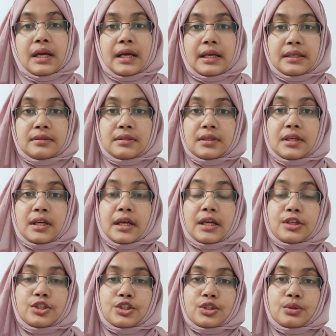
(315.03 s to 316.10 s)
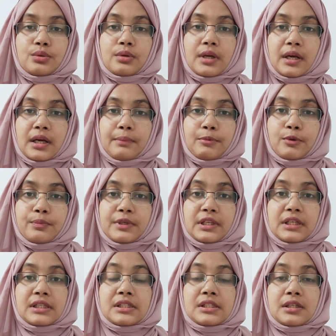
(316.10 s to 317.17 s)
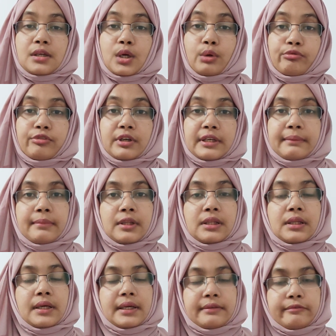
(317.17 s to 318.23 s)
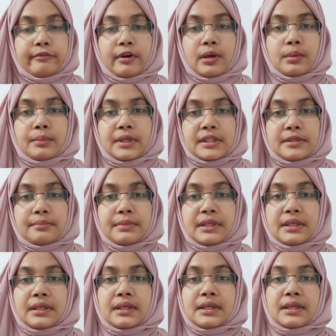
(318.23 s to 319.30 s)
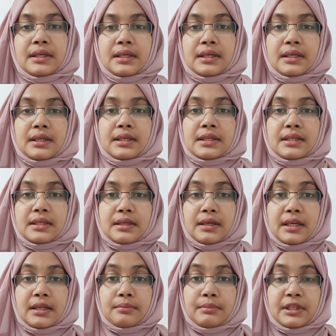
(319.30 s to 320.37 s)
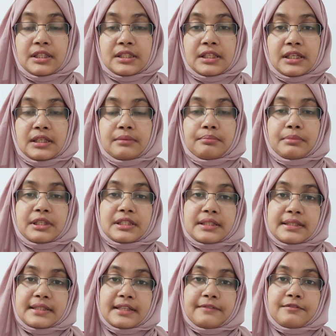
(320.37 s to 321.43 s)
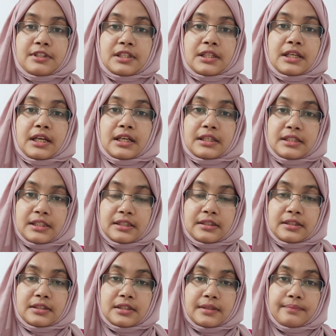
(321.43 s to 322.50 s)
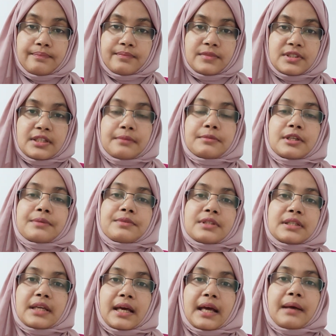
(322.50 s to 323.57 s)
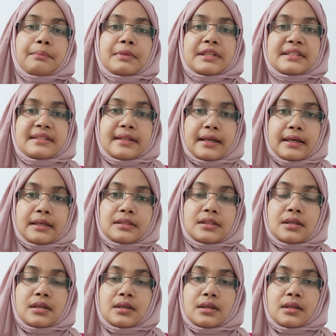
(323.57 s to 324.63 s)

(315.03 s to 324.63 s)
and ensure appropriate, comfortable environment. Be and maintain patient safety and dignity. Sometimes it happens that